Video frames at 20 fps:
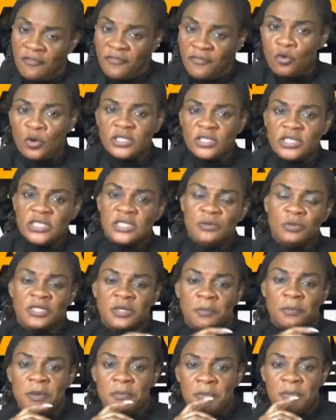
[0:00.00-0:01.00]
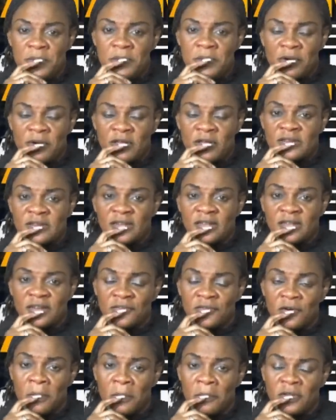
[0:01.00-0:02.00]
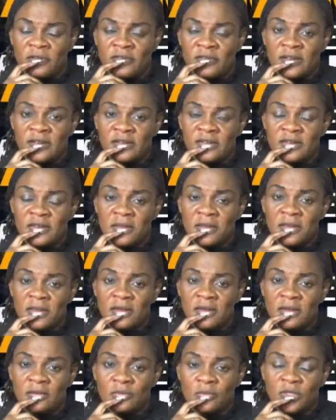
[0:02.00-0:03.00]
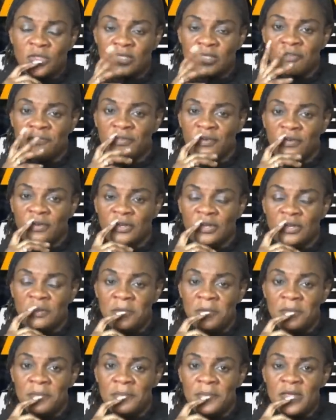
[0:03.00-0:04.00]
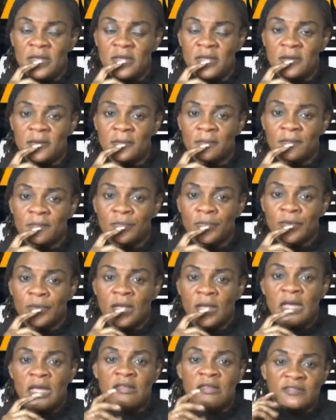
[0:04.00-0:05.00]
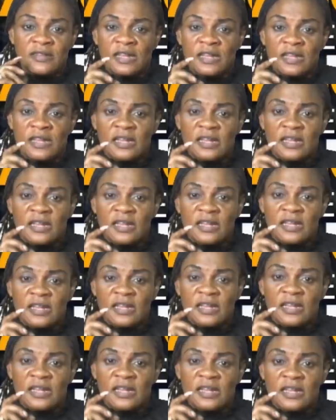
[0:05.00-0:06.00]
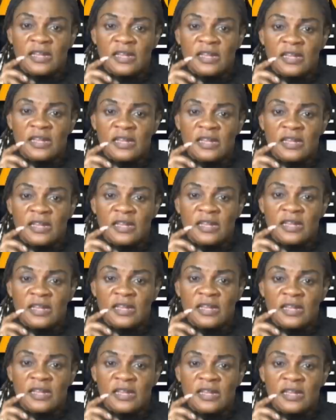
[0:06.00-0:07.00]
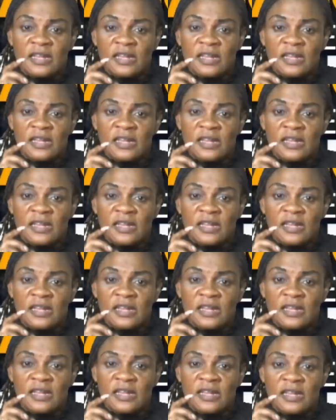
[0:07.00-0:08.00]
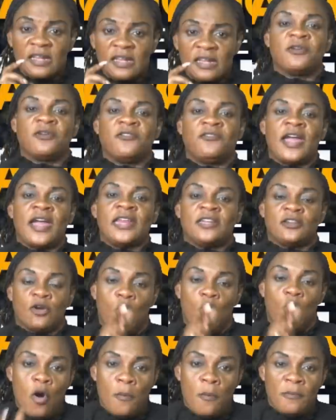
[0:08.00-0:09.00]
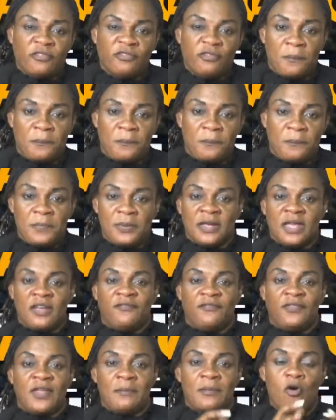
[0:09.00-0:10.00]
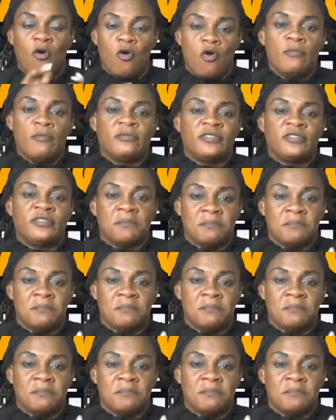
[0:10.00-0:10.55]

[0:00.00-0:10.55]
course, he was a PPP president, a former president in the, in, who served under the PPP. He said correctly y'all are being unfair these people, the government provided homes for people, gave them homes and